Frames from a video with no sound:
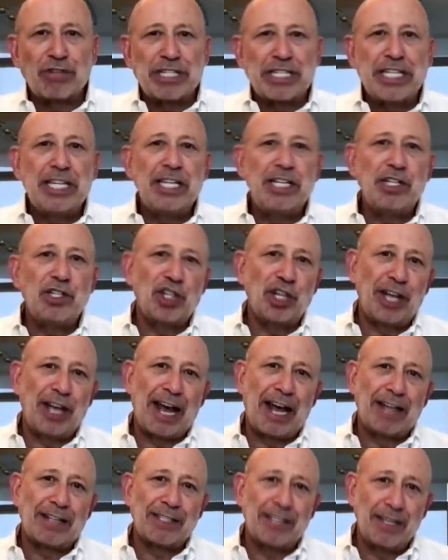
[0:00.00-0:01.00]

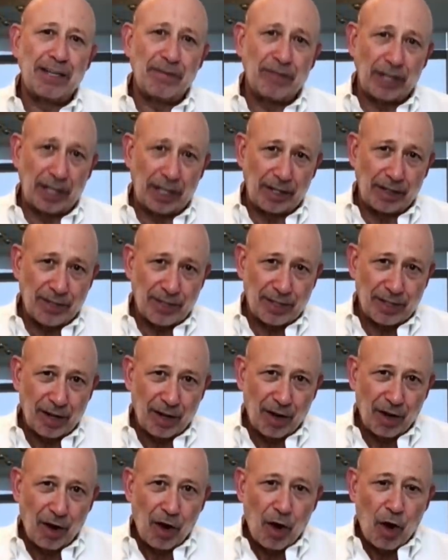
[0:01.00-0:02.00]
strategic activities
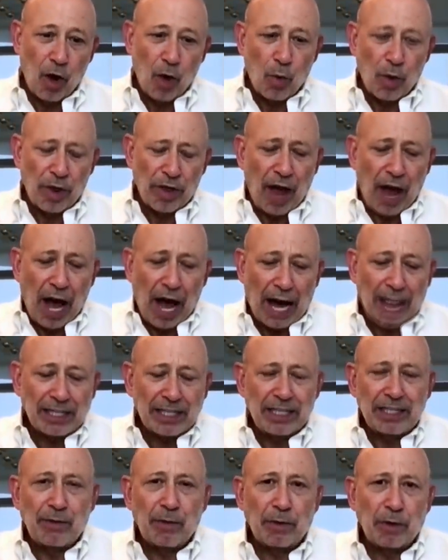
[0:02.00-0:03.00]
with
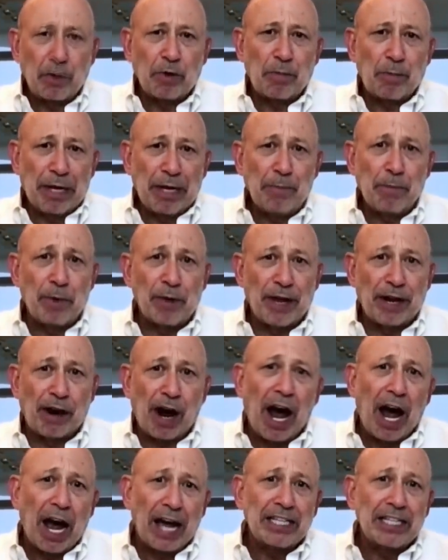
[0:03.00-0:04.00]
people
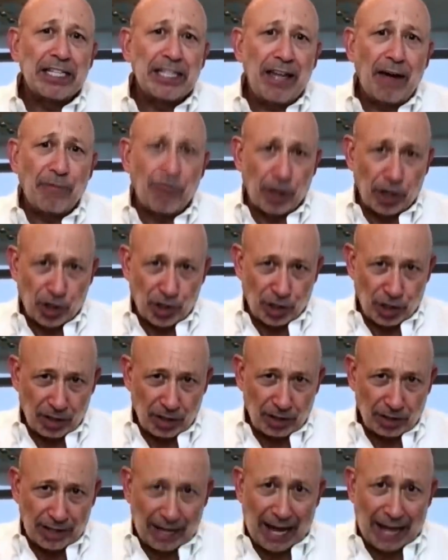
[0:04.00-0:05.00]
that are highly
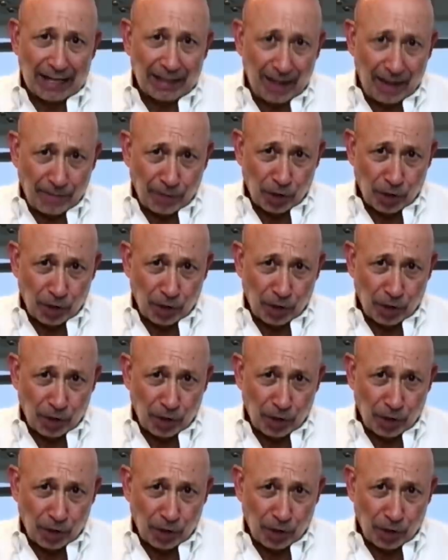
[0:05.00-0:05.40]
leveraged and